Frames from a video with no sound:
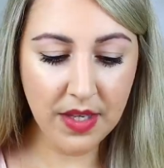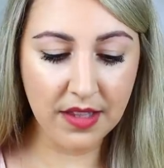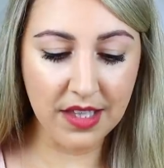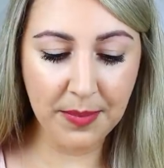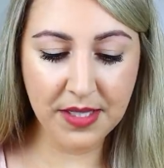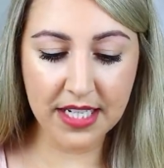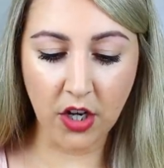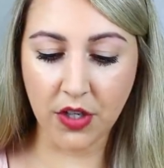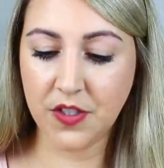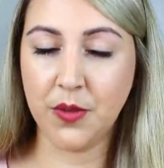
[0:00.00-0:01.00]
The lipstick
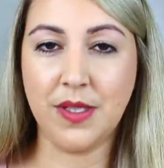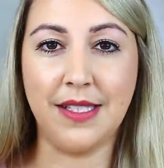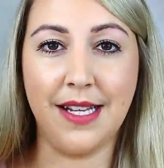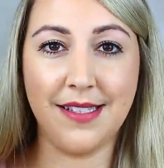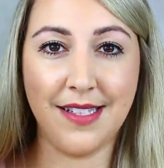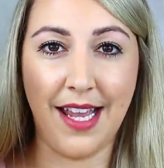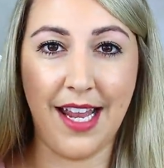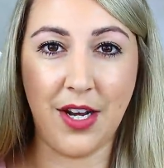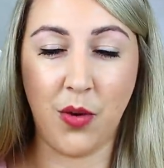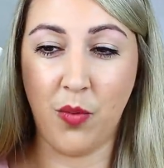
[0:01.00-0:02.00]
also sits
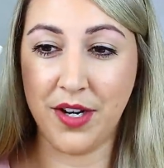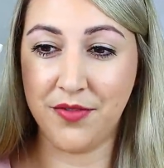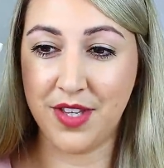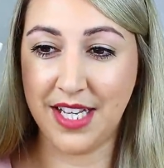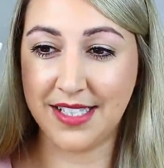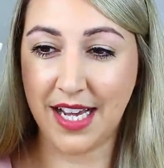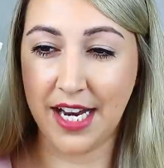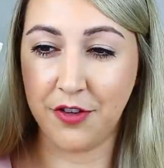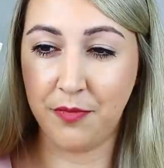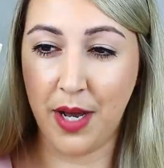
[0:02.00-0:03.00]
in one of these
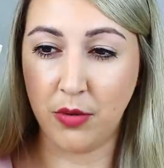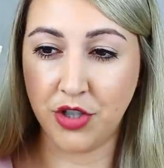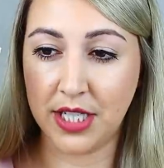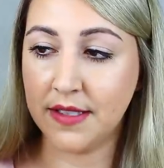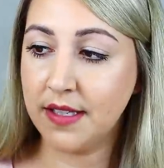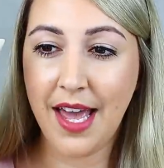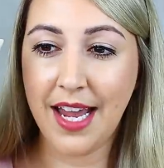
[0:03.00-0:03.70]
kind of pouches.